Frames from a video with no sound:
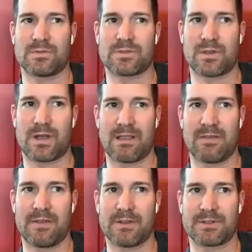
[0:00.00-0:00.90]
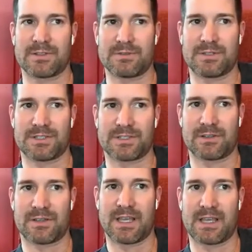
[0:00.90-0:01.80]
I love how you're touching
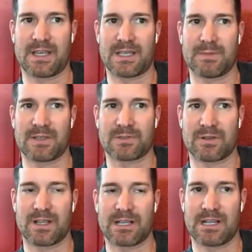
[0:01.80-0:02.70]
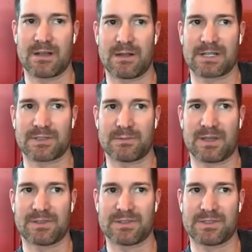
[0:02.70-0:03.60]
on AI, because Craig and I are actually
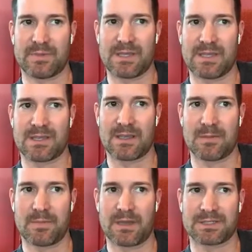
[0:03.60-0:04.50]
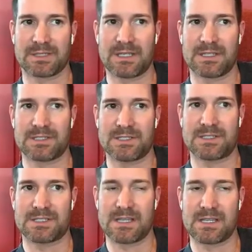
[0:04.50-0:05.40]
about to speak about
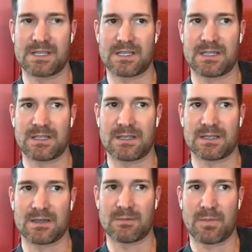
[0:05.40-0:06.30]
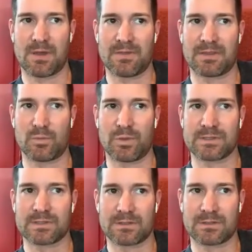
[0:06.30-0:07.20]
in a month in
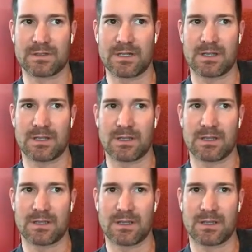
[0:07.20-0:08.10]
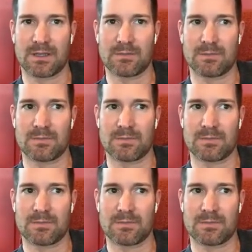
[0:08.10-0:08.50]
Whistler at